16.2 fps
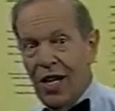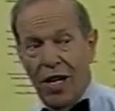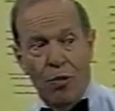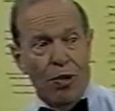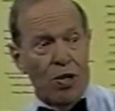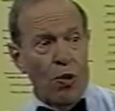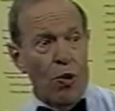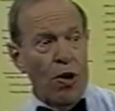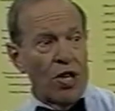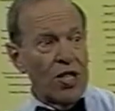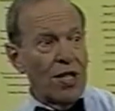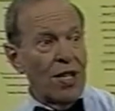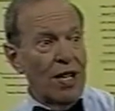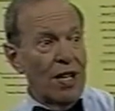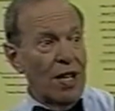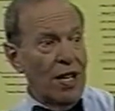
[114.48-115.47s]
It would
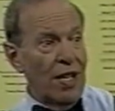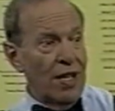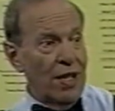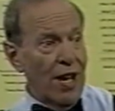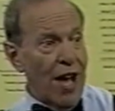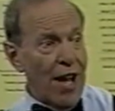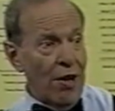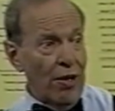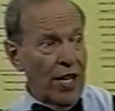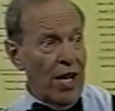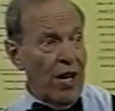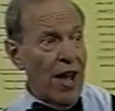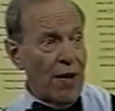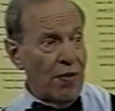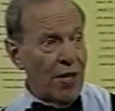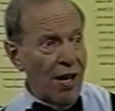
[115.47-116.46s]
cost not only a
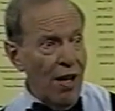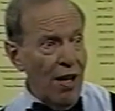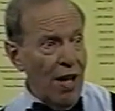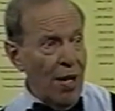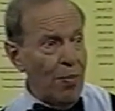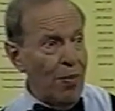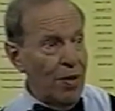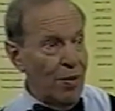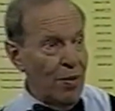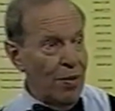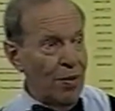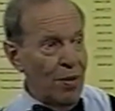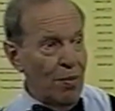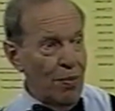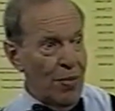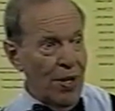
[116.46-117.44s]
lot of time,
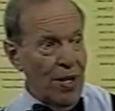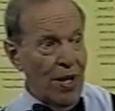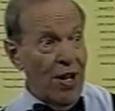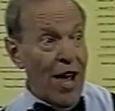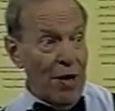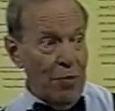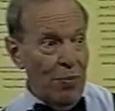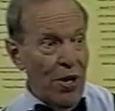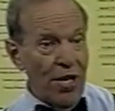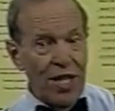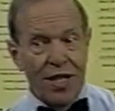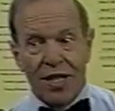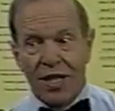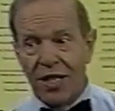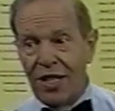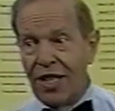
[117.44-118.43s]
but a lot of
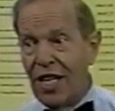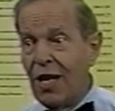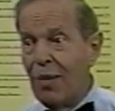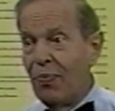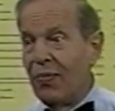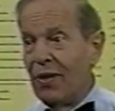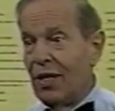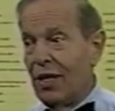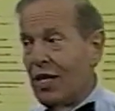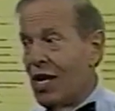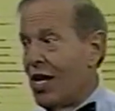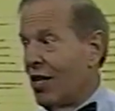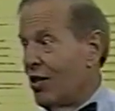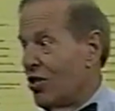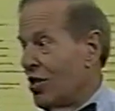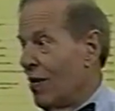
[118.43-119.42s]
money to
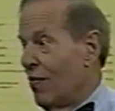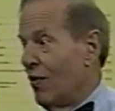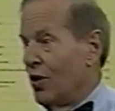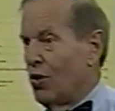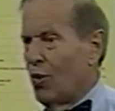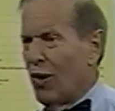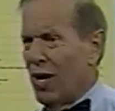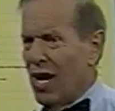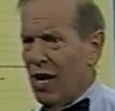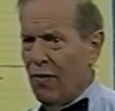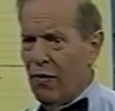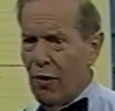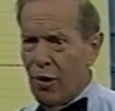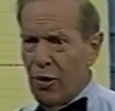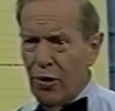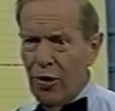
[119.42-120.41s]
take this inventory, and
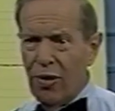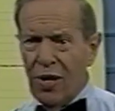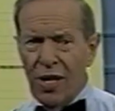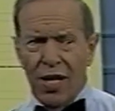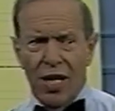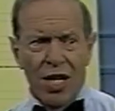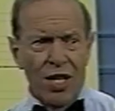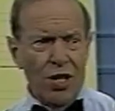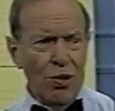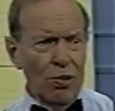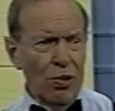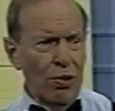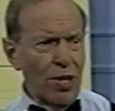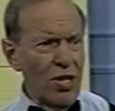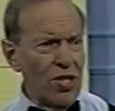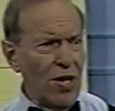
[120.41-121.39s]
further, you'd
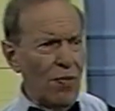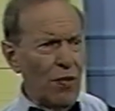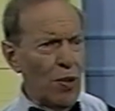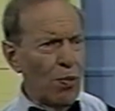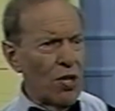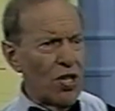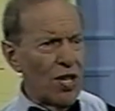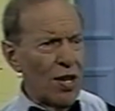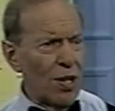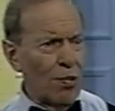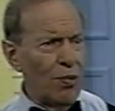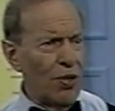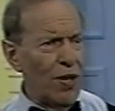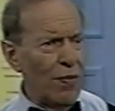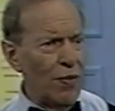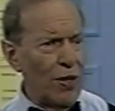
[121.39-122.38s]
look as if you were stuck
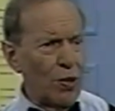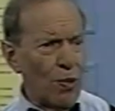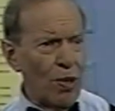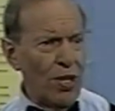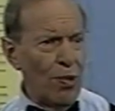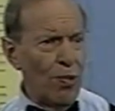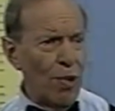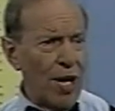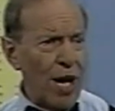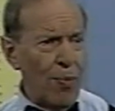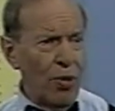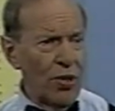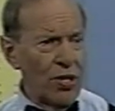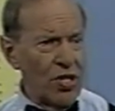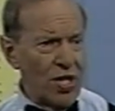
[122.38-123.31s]
with inventory you weren't able to